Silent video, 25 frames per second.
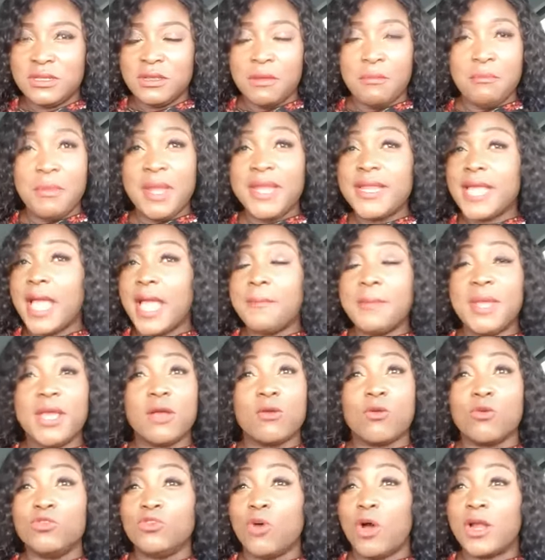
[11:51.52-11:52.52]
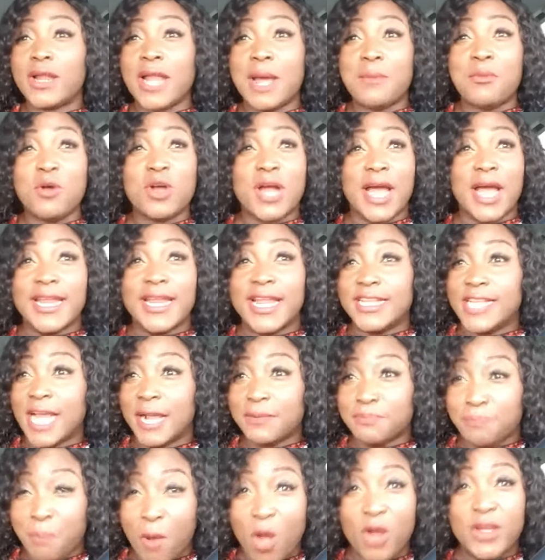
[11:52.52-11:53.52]
Media make honorable Kennedy
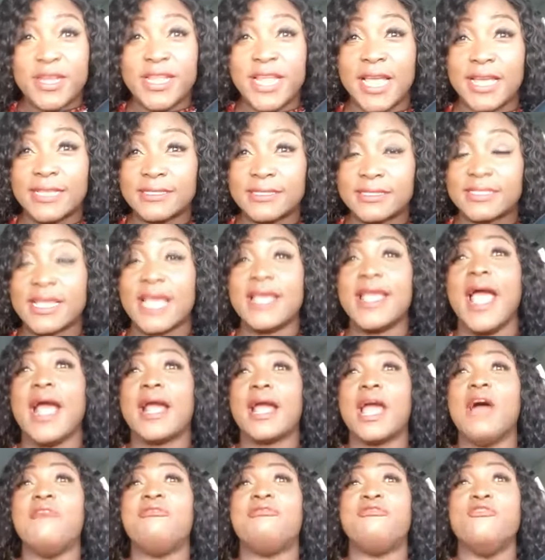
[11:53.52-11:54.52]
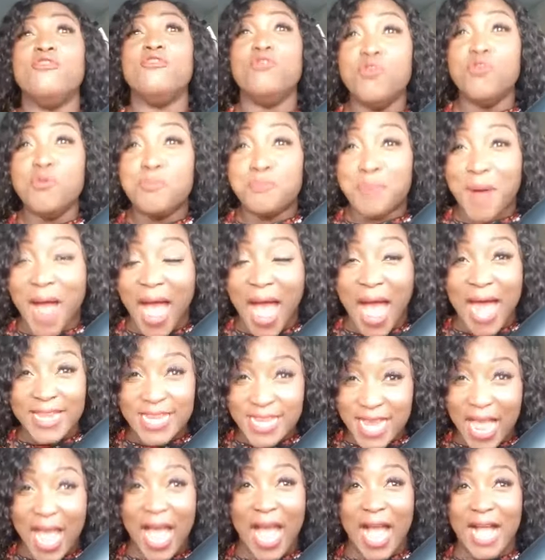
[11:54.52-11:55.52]
Agyapong de say e ka fugu pa
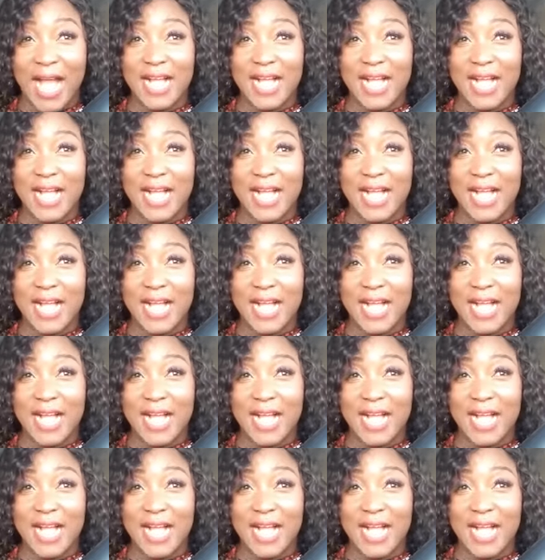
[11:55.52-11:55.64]
de a